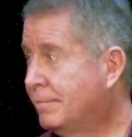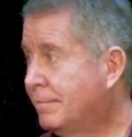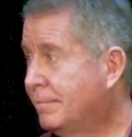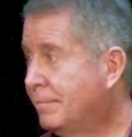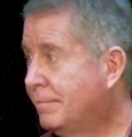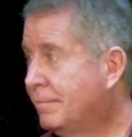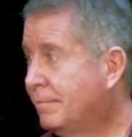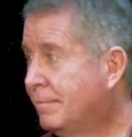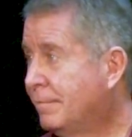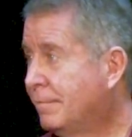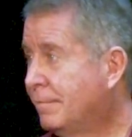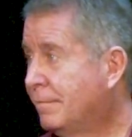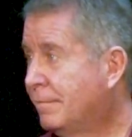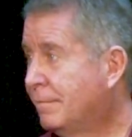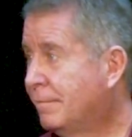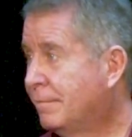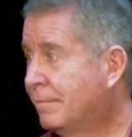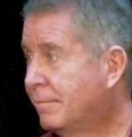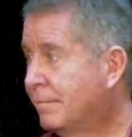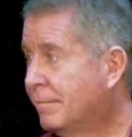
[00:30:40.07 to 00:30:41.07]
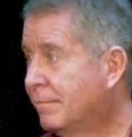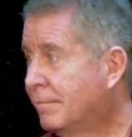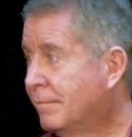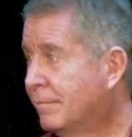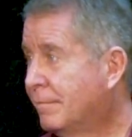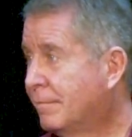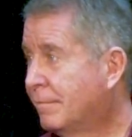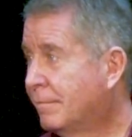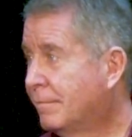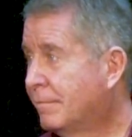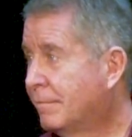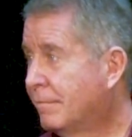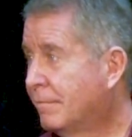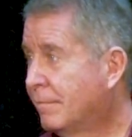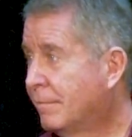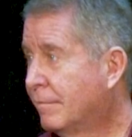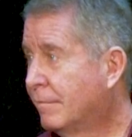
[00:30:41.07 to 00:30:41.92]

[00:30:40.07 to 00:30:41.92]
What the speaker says: (no one is talking)